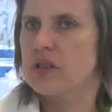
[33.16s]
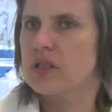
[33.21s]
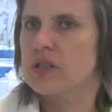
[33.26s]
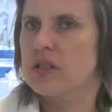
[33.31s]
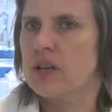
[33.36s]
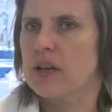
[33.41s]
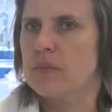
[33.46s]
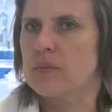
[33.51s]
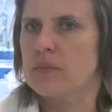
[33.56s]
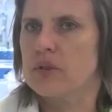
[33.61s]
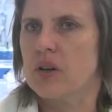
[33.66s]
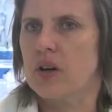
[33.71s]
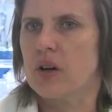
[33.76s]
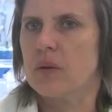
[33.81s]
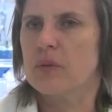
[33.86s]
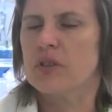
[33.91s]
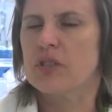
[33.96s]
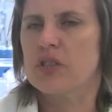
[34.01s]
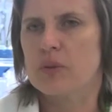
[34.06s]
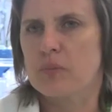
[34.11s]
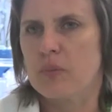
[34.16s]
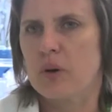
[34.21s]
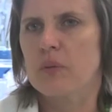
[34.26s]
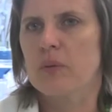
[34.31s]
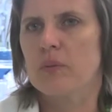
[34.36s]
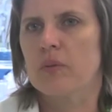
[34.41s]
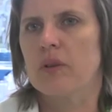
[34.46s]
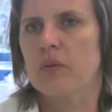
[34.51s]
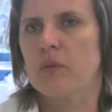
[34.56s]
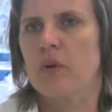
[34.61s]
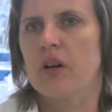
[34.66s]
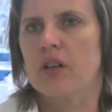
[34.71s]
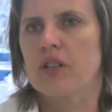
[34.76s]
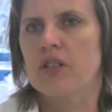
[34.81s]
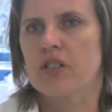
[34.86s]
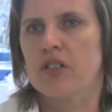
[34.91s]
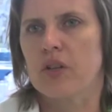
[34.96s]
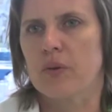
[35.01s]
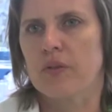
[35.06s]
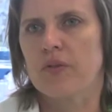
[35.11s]
at the same time, which is probably why
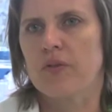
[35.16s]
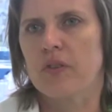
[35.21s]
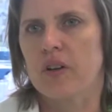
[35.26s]
it's so